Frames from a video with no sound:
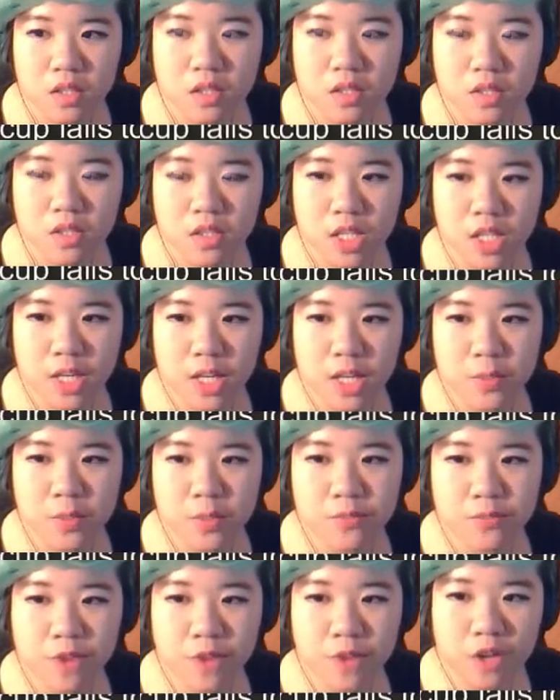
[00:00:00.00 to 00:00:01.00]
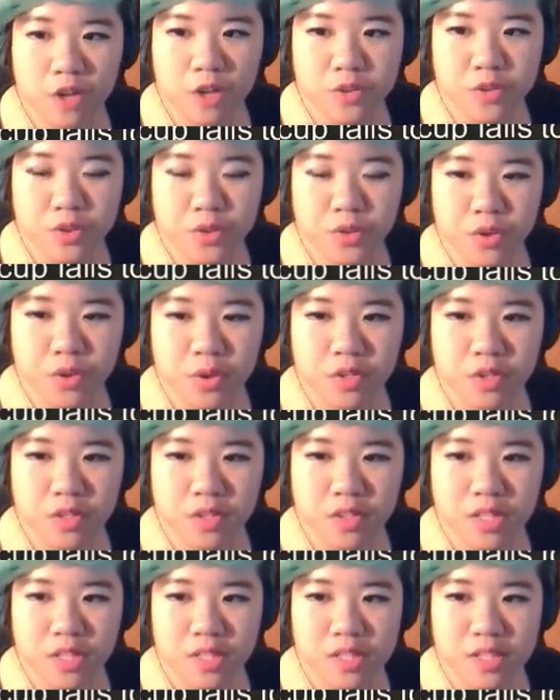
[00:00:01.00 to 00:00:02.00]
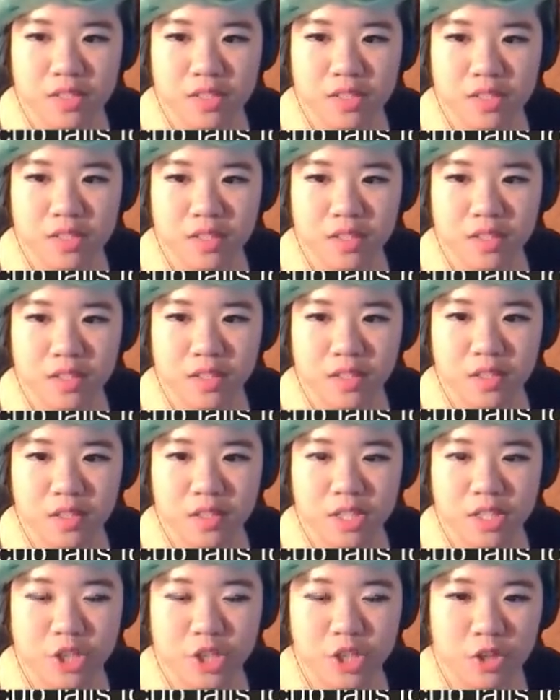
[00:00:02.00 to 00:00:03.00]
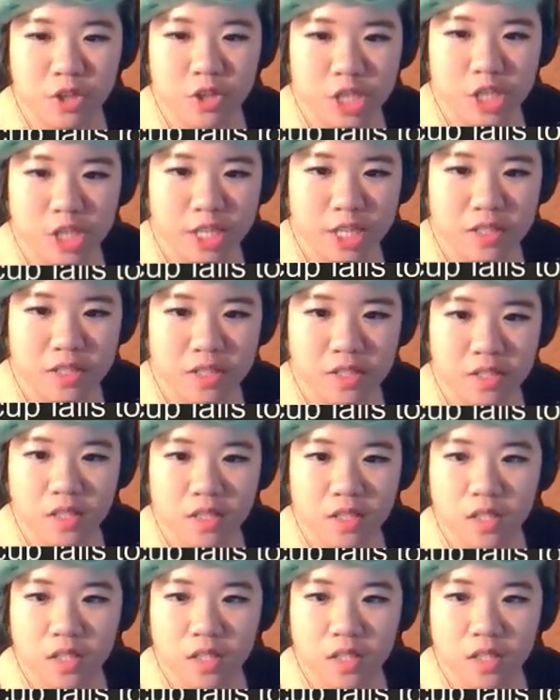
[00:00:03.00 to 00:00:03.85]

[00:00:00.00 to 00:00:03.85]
Teacup falls to her knees, clutching her chest.